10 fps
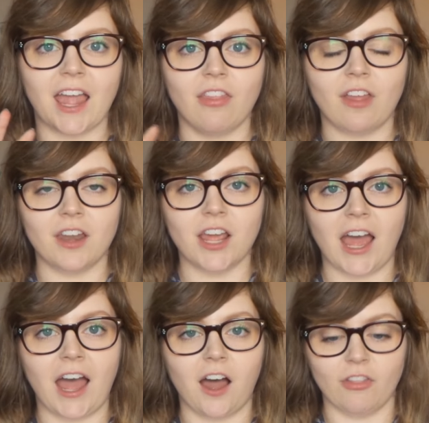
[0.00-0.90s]
and then
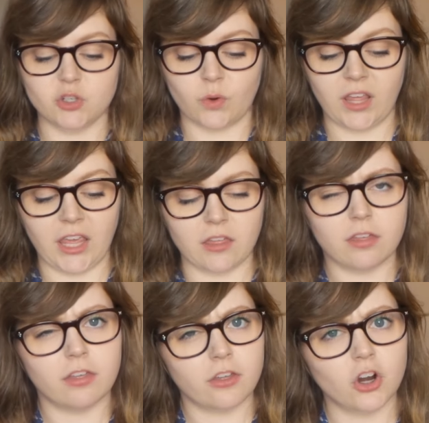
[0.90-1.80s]
on the
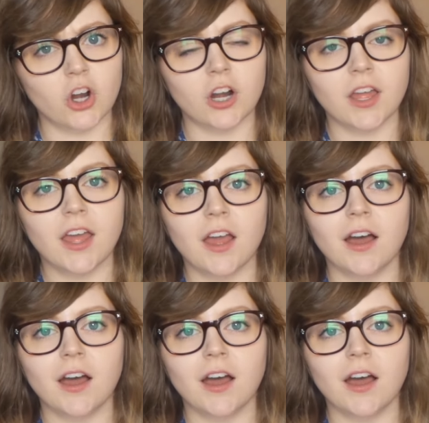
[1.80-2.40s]
23rd,